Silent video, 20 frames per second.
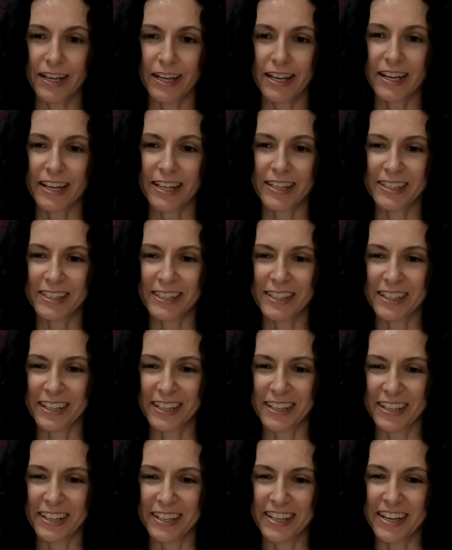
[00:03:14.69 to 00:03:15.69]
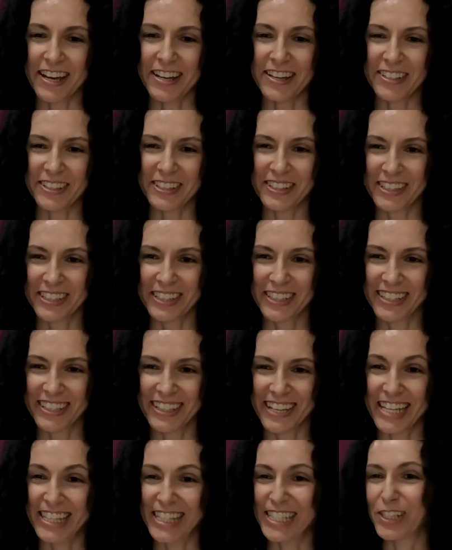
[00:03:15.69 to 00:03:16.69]
And yeah,
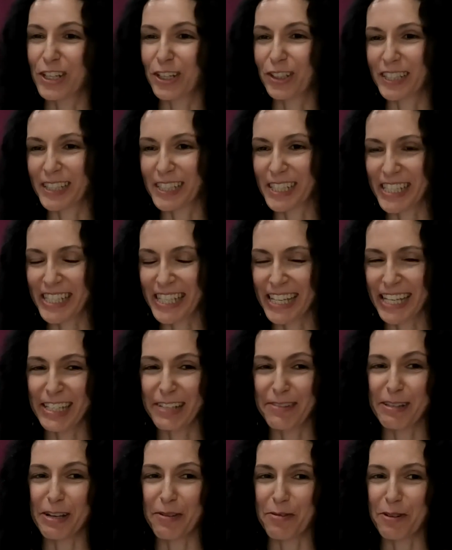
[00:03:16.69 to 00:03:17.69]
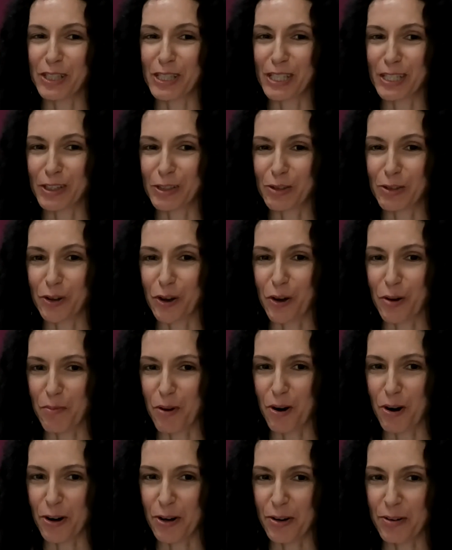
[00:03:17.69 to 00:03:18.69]
I did not understand and I wanted to know
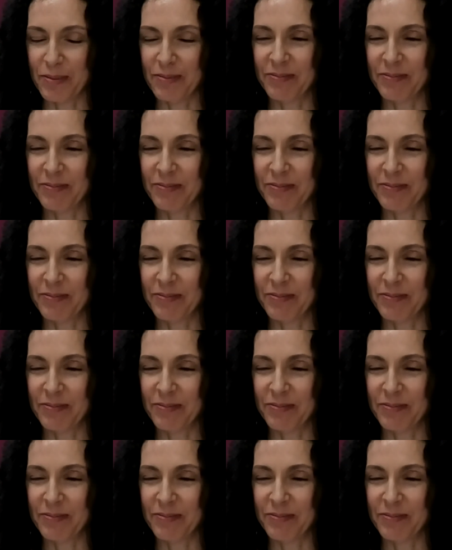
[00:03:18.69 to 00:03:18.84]
more.